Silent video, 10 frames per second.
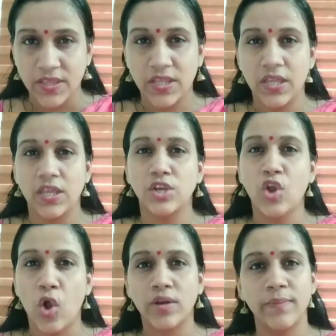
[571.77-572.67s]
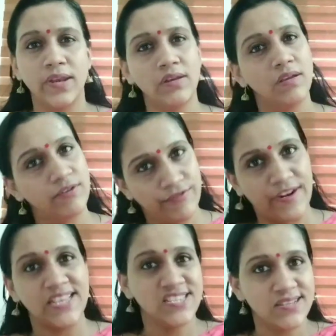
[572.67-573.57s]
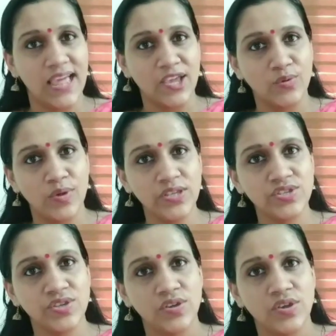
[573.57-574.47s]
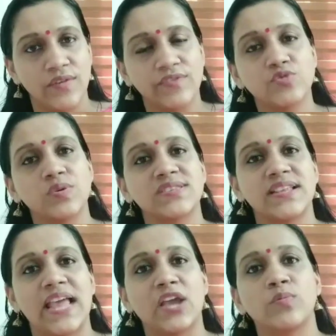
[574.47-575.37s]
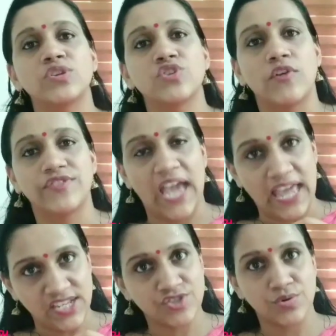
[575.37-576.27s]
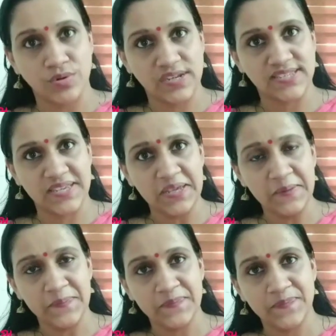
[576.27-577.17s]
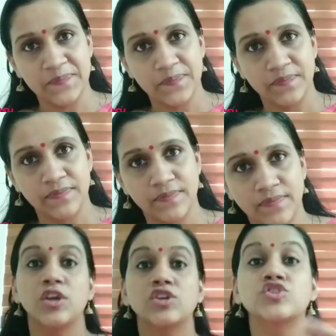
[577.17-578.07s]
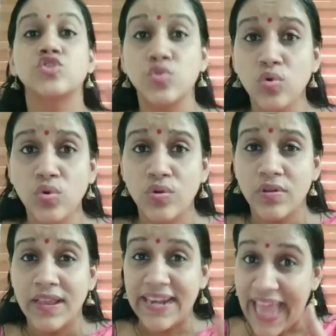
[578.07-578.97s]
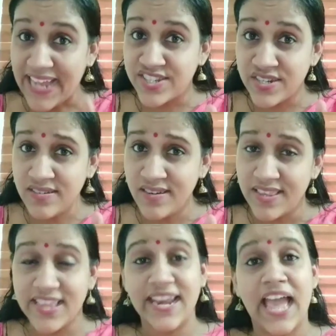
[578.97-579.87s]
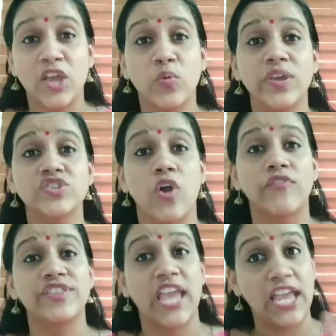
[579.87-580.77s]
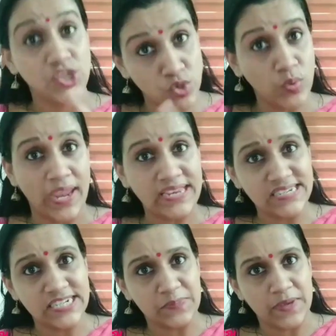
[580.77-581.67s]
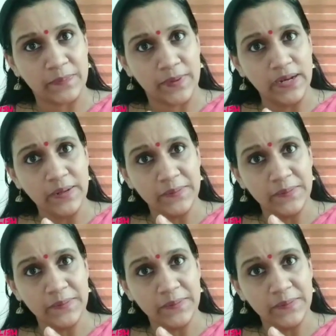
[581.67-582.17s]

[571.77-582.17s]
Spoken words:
the Norman French language, which was the language of the aristocracy. Two, Latin, the language of the educated people.